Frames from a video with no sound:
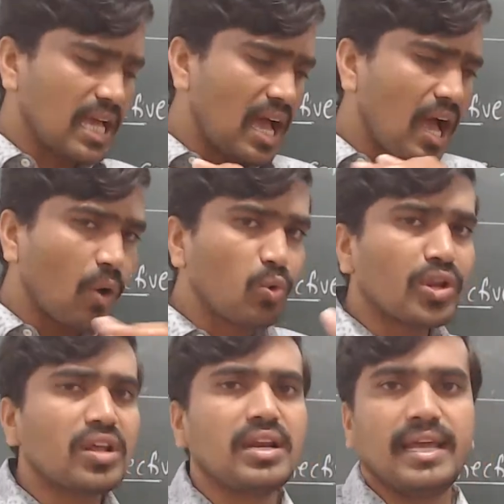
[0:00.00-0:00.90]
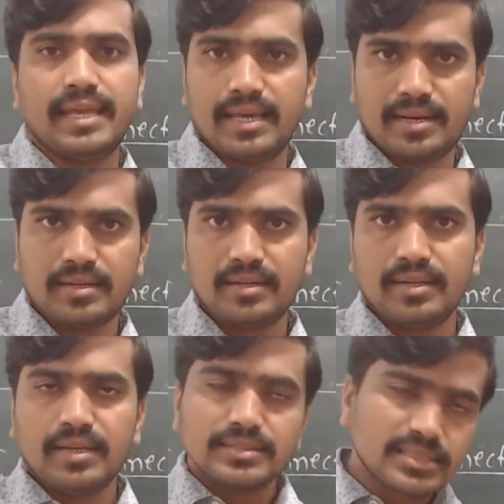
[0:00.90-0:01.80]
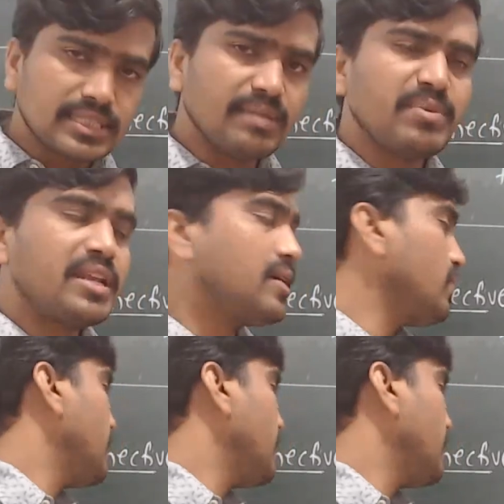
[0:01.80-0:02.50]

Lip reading: are outer layer. Same in a